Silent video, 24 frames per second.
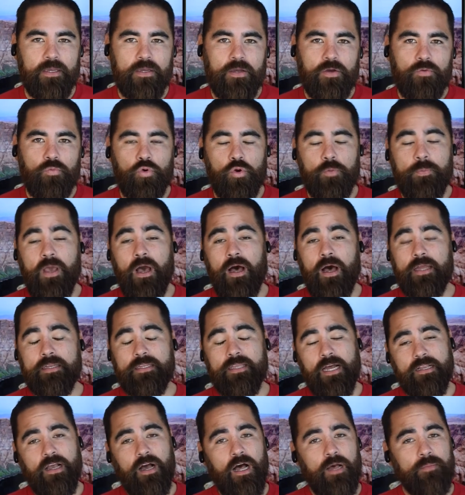
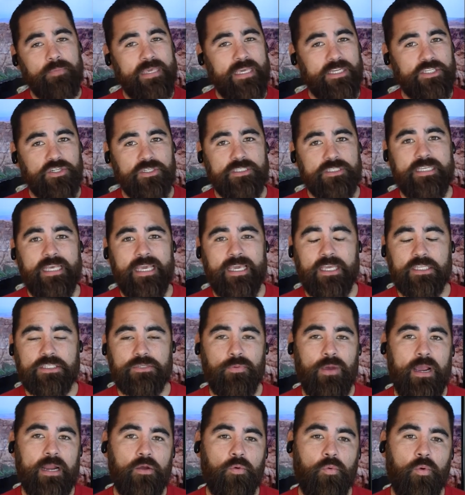Rubcon.com. Get your tickets
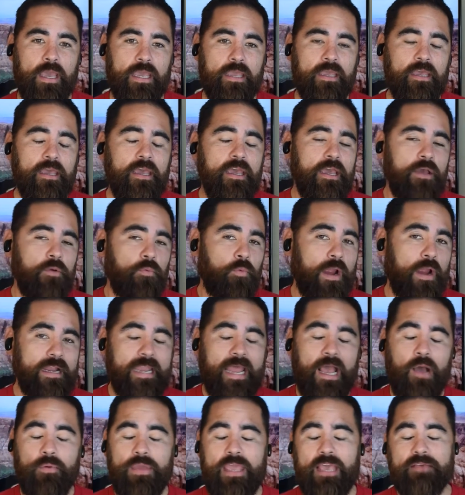right away. Right
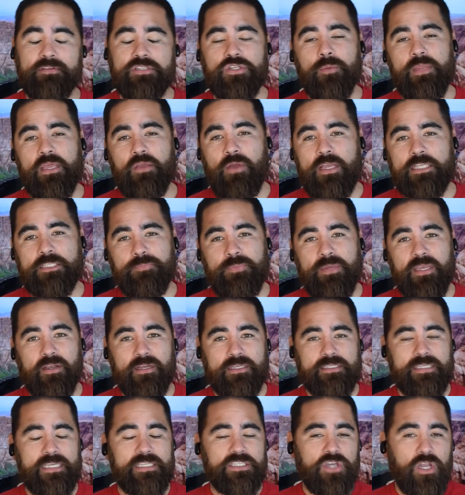now, we have so many great
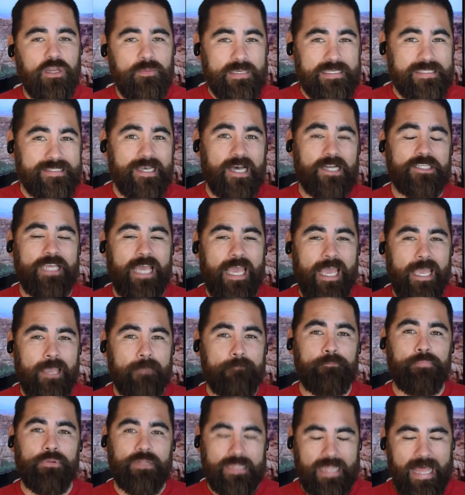speakers. It's going to be such a
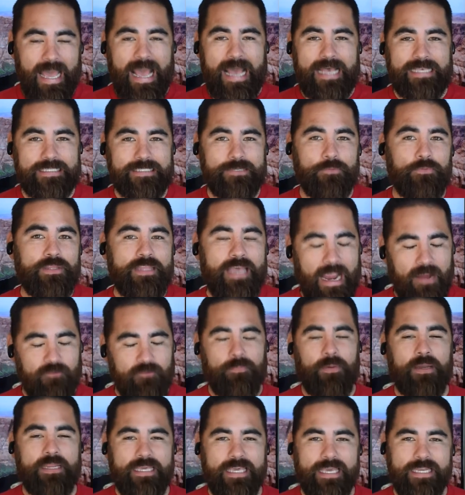blast with
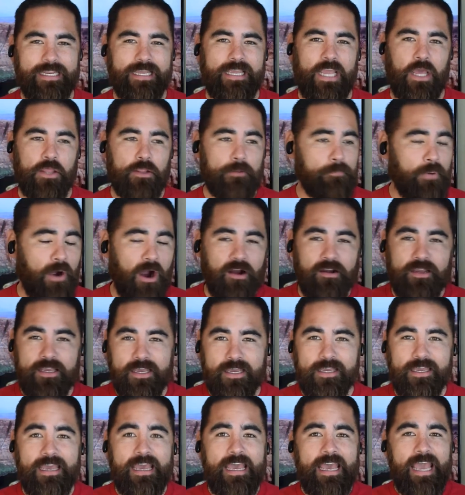everybody getting together,
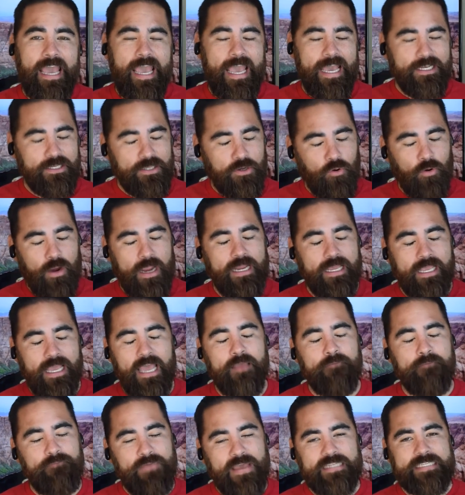partying, and creating
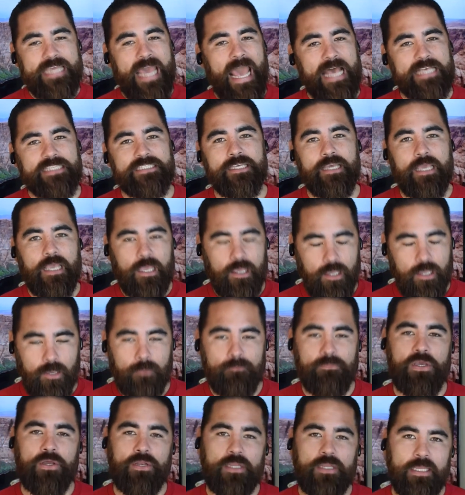a fantastic
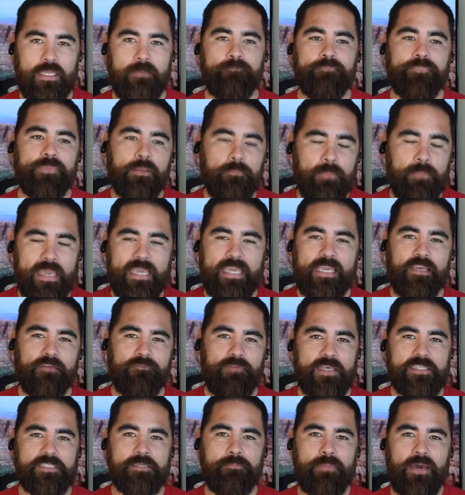community, making
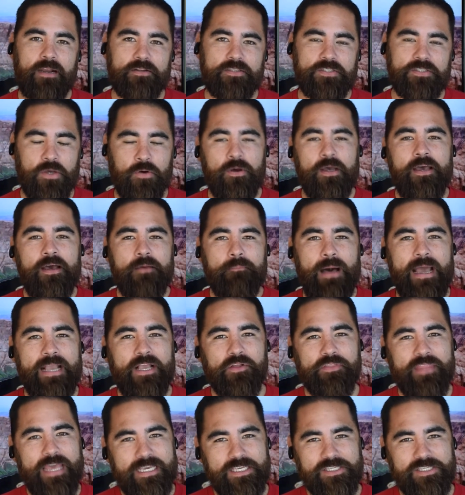investing better. So,
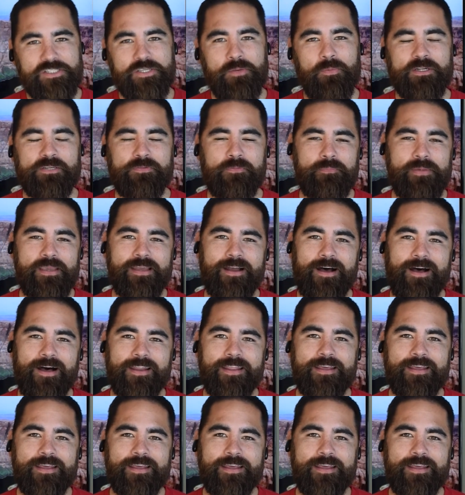Michael, thank you so much for being on.